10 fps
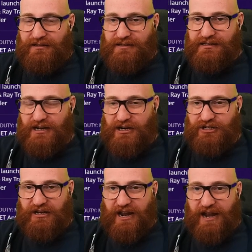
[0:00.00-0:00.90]

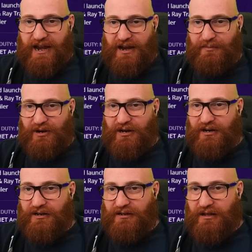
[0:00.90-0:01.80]
Sergeant
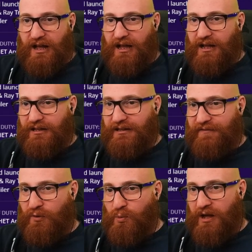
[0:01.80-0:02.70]
Hammer,
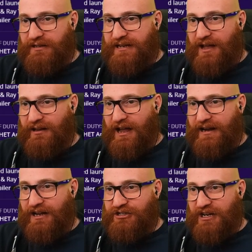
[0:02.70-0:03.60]
level 1 talent
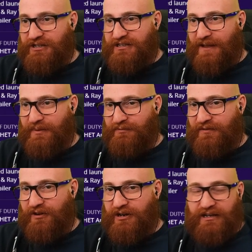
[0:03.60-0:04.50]
icon changes have been
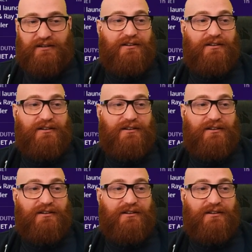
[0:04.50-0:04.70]
reverted.